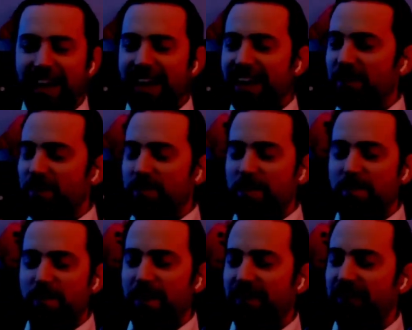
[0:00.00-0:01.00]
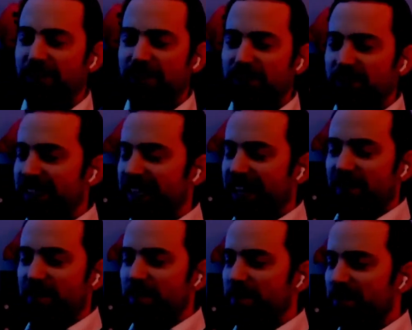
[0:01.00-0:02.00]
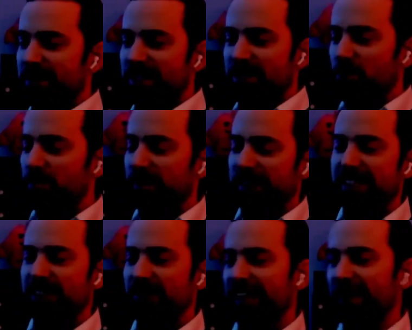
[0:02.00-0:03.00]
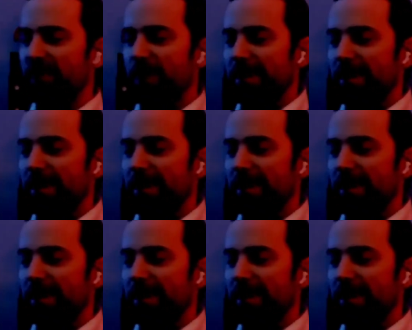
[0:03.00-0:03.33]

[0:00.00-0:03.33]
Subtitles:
And I remember my first critique from him was so blistering.